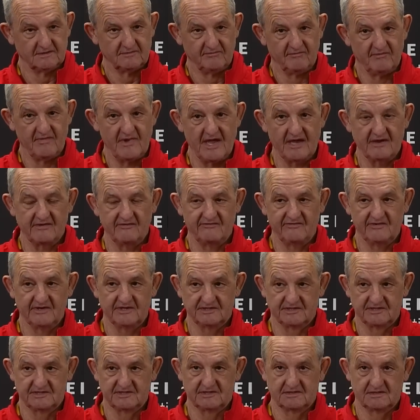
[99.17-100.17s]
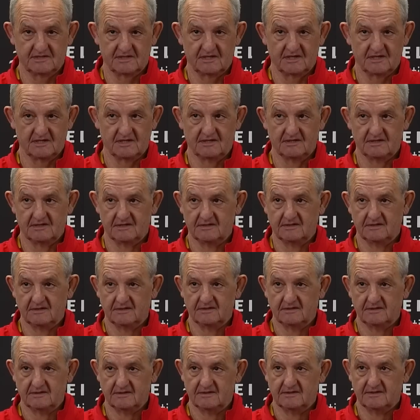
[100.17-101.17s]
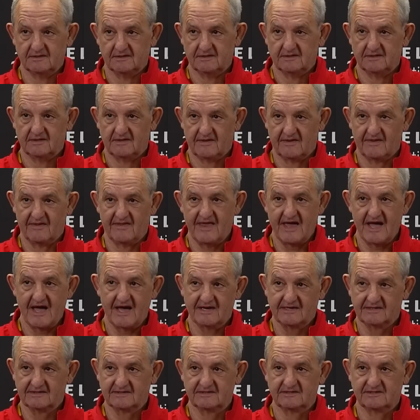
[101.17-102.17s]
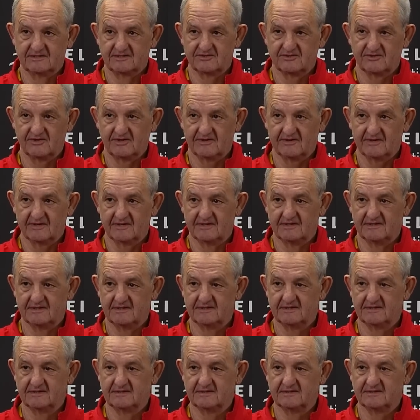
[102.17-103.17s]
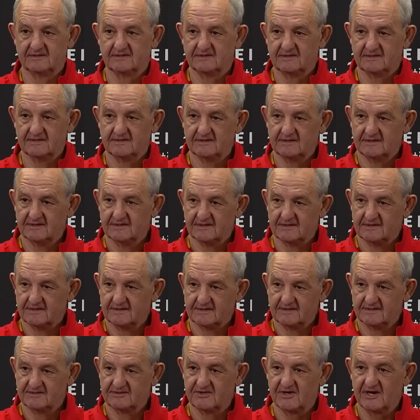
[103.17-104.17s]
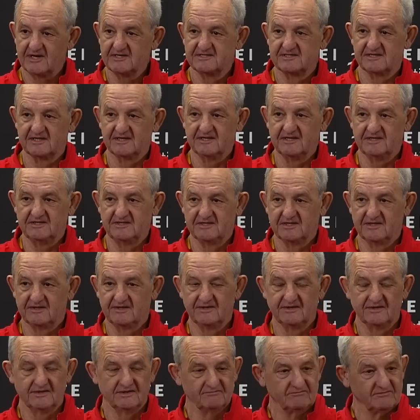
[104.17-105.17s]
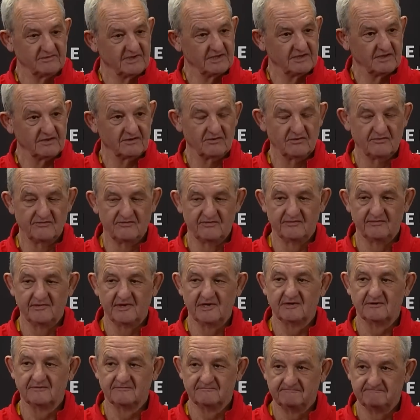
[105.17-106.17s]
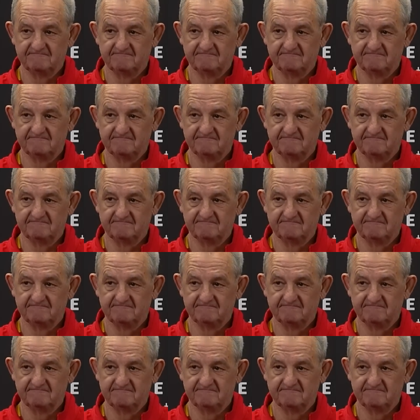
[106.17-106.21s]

manifest that sort of trust in each other and then go from there.